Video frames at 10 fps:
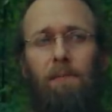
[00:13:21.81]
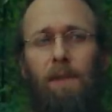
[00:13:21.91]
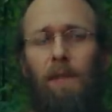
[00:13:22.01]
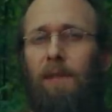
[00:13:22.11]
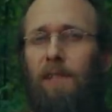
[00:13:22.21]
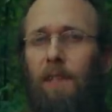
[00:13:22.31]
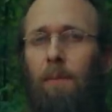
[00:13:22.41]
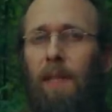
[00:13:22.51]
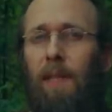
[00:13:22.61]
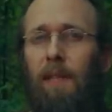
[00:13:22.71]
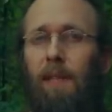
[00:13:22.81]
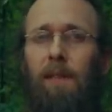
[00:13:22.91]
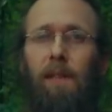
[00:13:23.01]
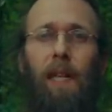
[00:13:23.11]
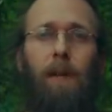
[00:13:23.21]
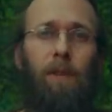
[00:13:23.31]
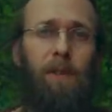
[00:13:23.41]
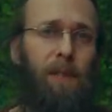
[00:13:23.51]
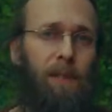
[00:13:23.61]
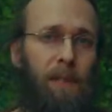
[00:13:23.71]
there's something that I'm
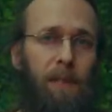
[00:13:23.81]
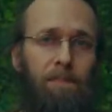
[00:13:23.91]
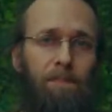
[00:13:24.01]
resisting.